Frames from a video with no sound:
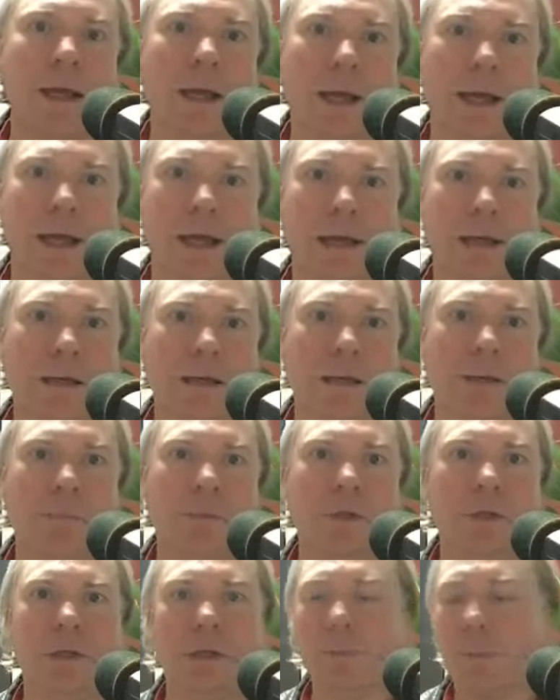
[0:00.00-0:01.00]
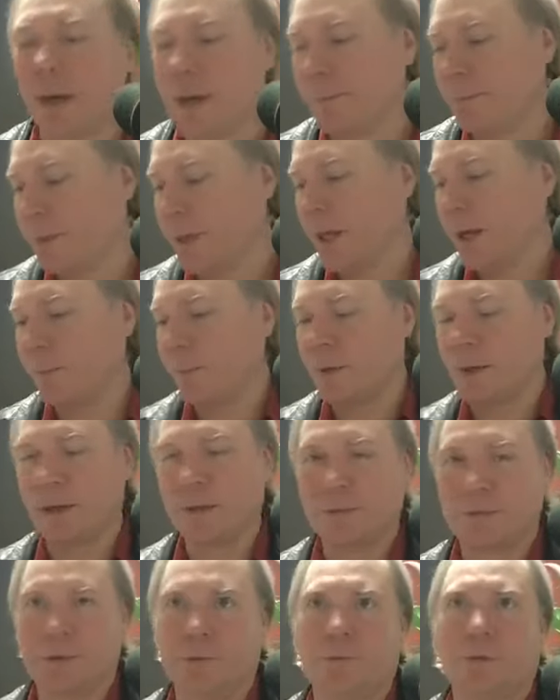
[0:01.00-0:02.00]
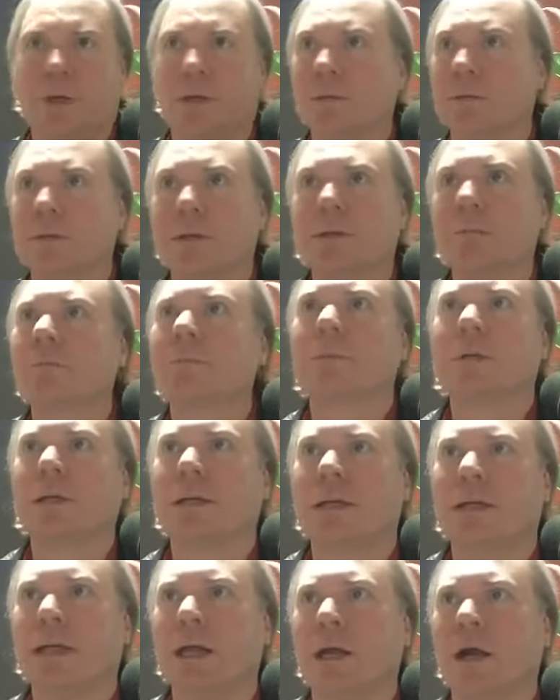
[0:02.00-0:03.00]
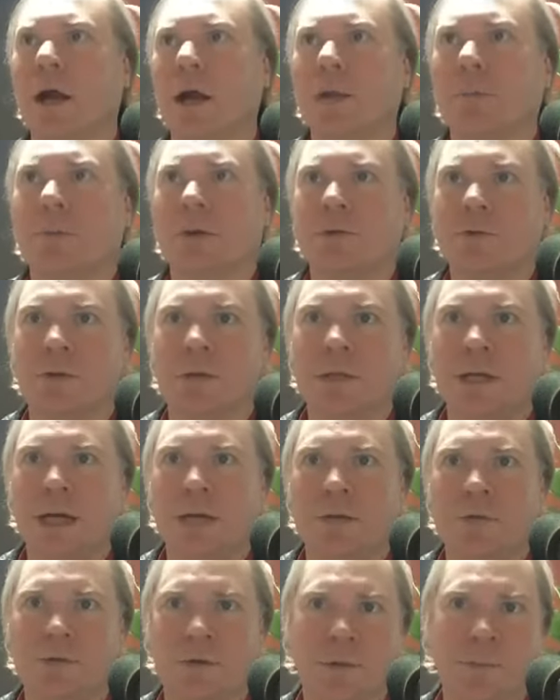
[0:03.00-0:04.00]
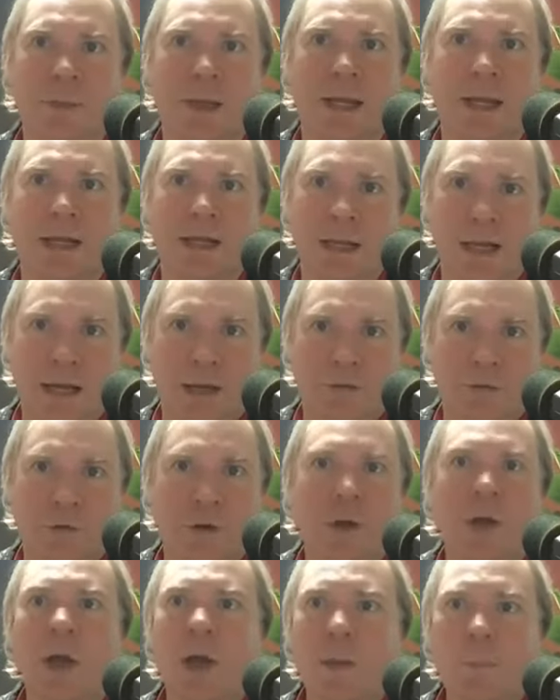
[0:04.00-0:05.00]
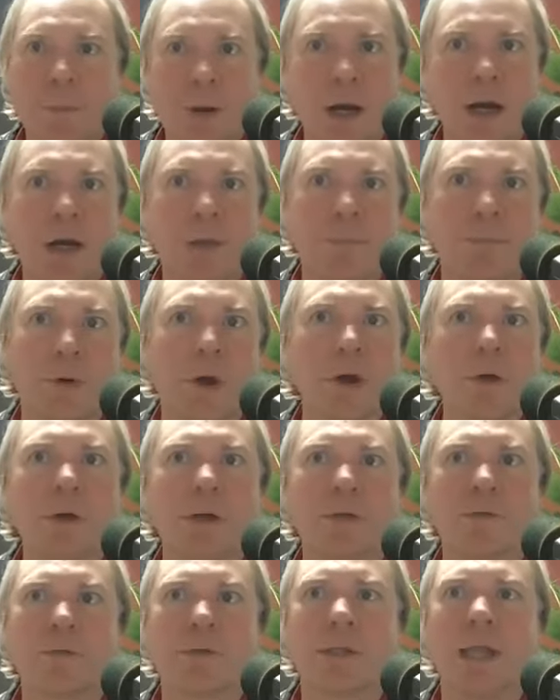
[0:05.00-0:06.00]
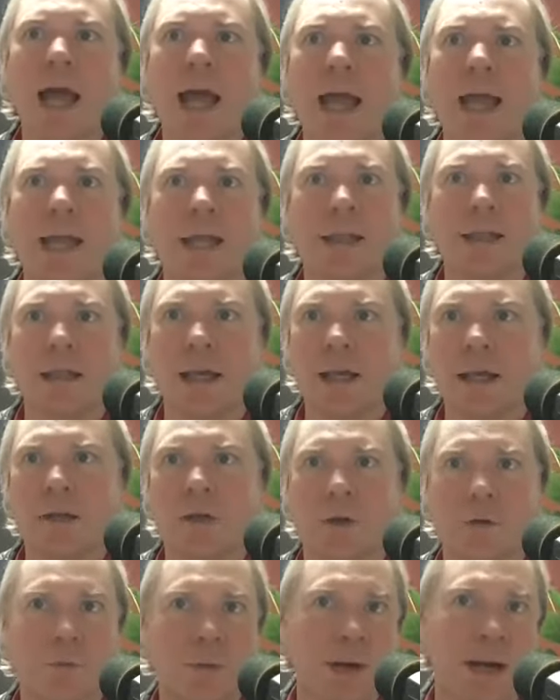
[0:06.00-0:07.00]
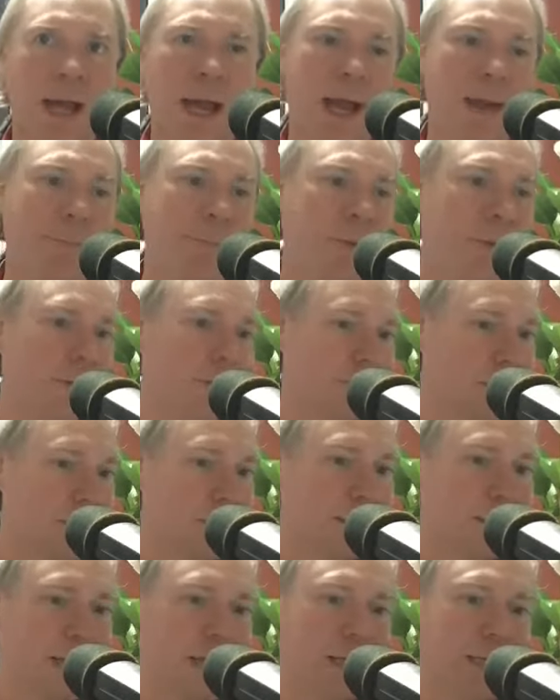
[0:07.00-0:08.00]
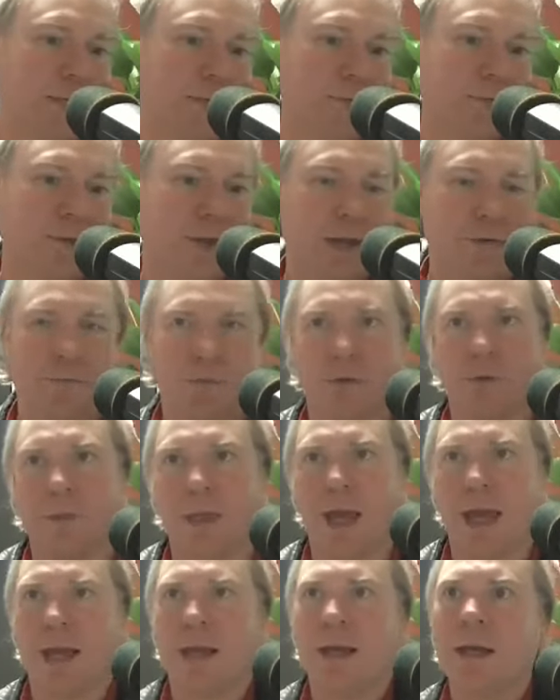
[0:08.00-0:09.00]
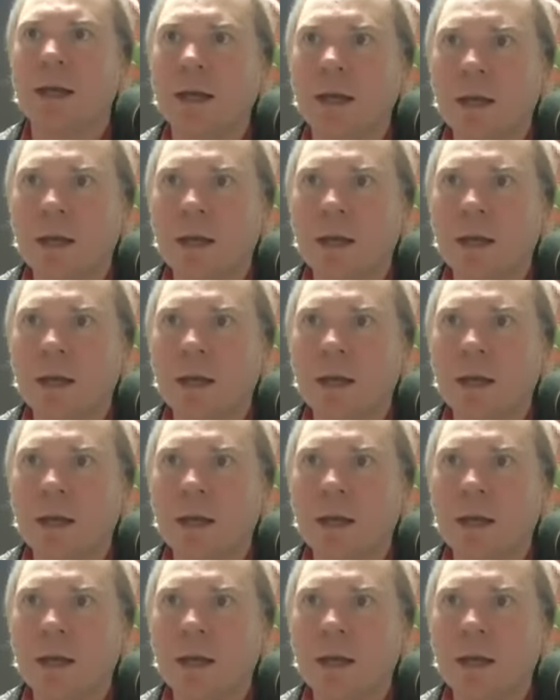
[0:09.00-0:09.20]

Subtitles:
And, I mean, you might be able to, you want to get on him because the Titans didn't make it last year. Mariota broke his leg, and then look what happened to the Titans after that.